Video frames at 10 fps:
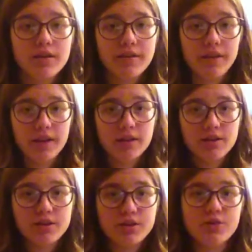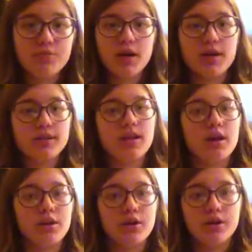again, scoop toss
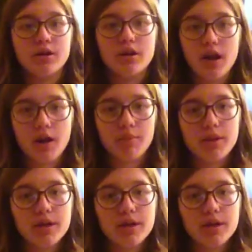under, up,